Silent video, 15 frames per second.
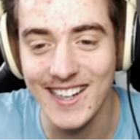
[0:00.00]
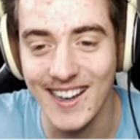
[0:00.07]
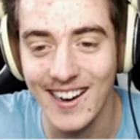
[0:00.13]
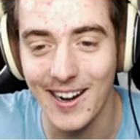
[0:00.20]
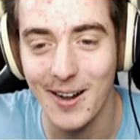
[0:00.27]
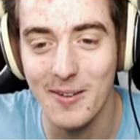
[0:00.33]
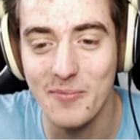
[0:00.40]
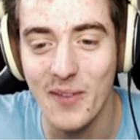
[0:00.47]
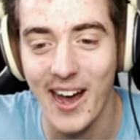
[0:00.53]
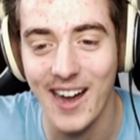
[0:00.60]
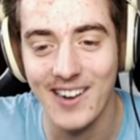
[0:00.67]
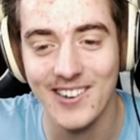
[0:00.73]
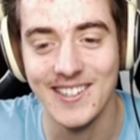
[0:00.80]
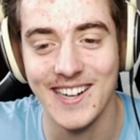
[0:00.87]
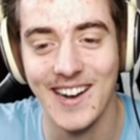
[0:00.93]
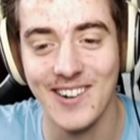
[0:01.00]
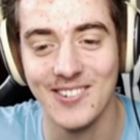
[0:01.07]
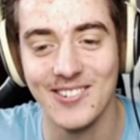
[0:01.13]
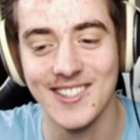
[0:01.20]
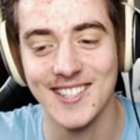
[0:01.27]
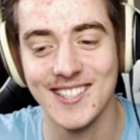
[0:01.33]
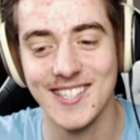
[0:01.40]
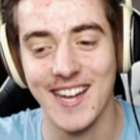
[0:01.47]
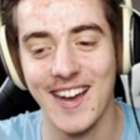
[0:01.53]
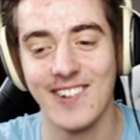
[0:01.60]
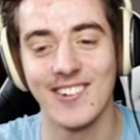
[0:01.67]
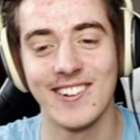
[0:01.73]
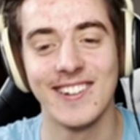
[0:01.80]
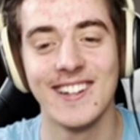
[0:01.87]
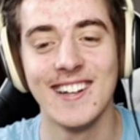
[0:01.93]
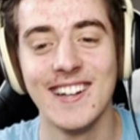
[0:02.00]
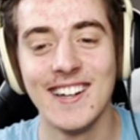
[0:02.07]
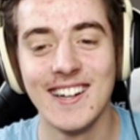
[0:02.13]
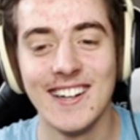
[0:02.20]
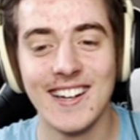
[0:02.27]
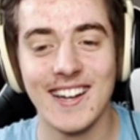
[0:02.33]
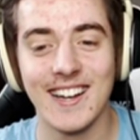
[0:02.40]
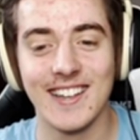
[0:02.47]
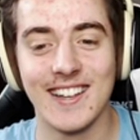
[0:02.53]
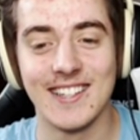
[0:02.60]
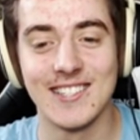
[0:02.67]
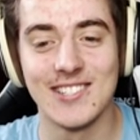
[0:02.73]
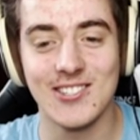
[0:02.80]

we gotta batter down with the towel and then